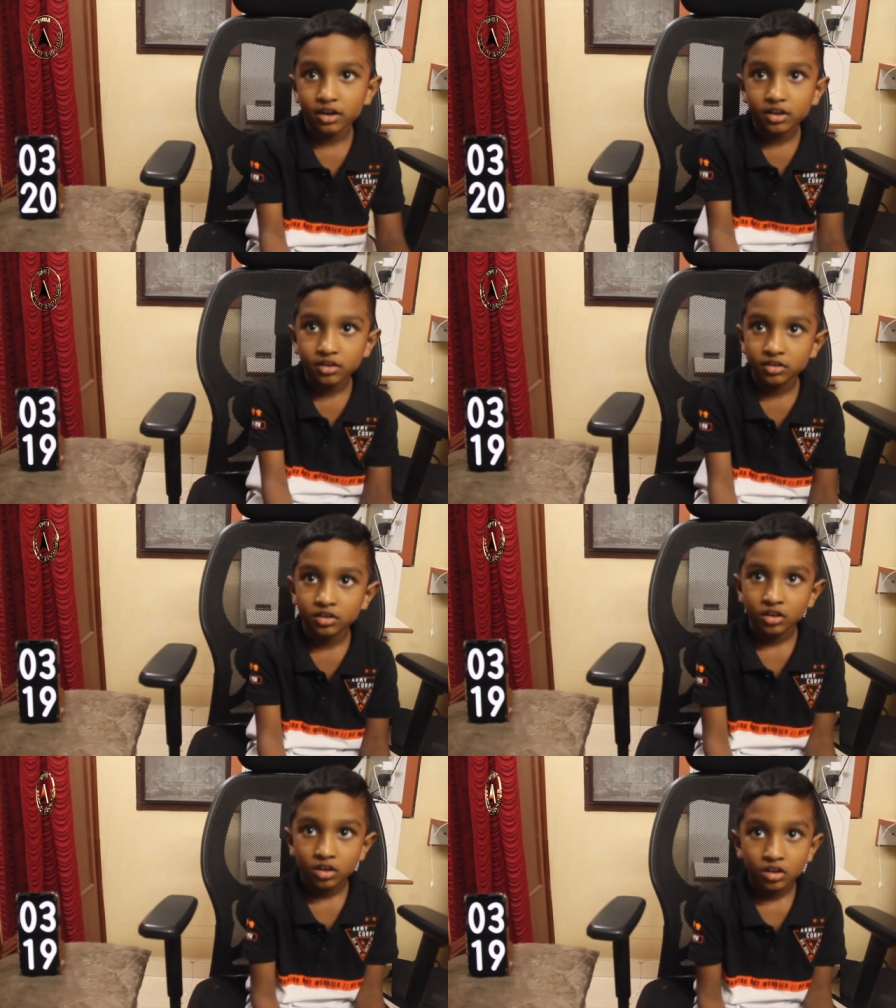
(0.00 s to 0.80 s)
Young one of
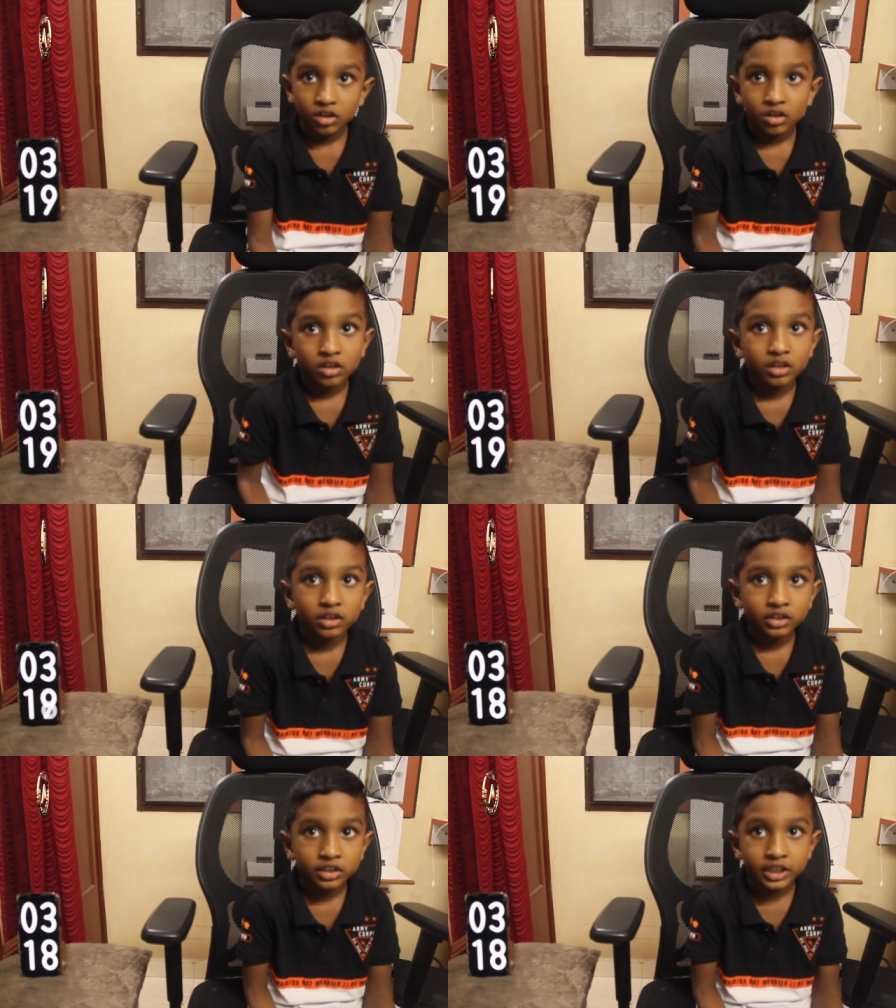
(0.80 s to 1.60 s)
following animals: cat,
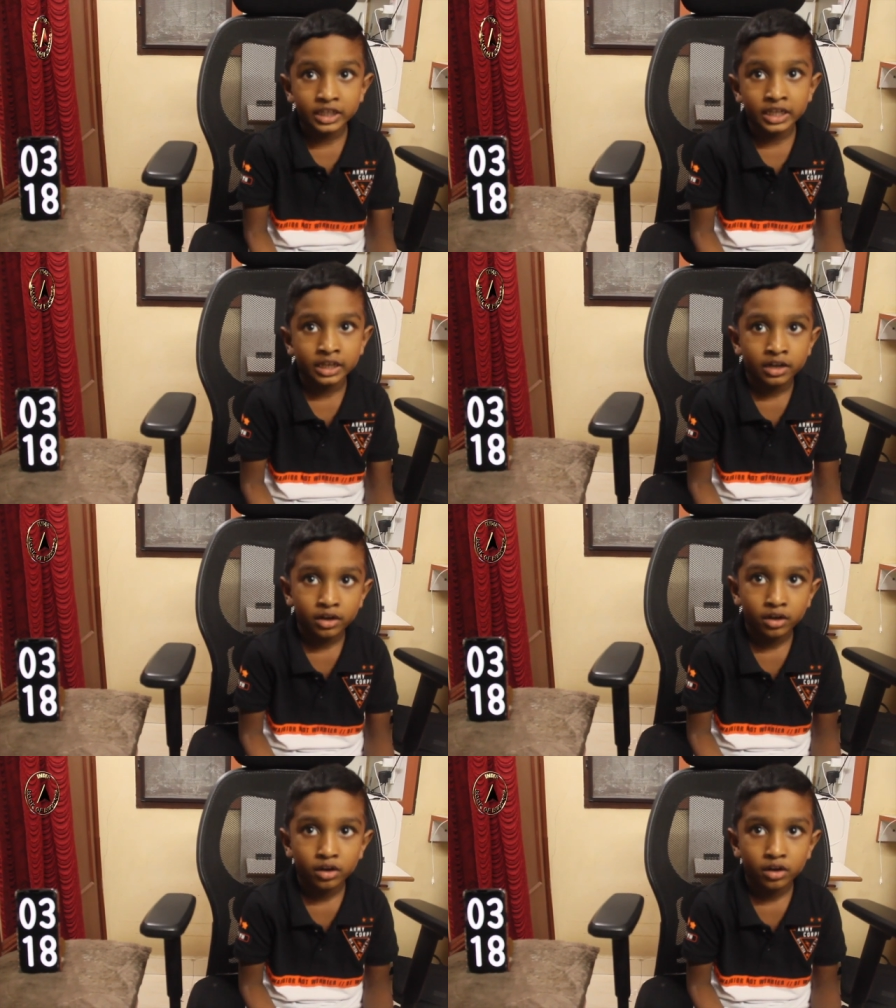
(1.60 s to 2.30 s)
kitten,